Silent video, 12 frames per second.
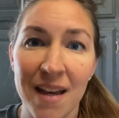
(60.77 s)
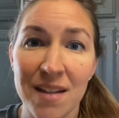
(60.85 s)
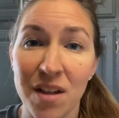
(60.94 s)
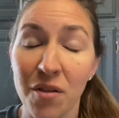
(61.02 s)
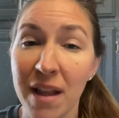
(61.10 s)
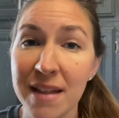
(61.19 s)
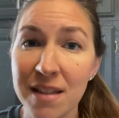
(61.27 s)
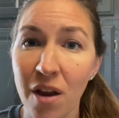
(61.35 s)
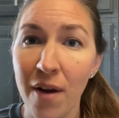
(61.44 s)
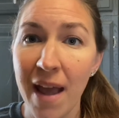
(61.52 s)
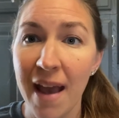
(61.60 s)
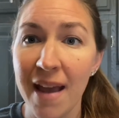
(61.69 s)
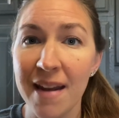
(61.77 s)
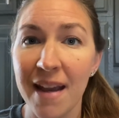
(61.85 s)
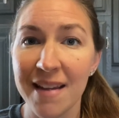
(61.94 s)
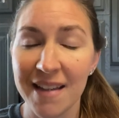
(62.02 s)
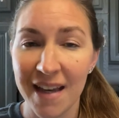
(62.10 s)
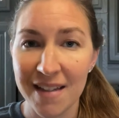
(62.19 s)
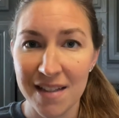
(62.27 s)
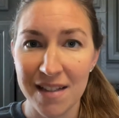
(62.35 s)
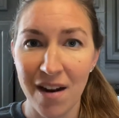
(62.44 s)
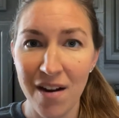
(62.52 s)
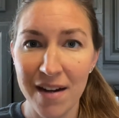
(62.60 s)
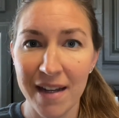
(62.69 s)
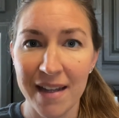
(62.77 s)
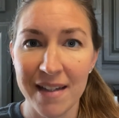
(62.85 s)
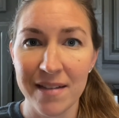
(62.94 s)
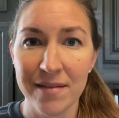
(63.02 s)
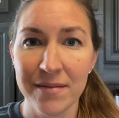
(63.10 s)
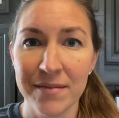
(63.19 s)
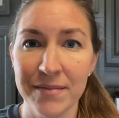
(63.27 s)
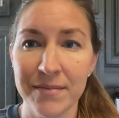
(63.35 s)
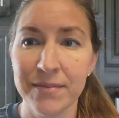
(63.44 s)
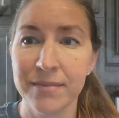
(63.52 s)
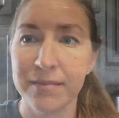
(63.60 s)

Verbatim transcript: So let's go ahead and get started. First, we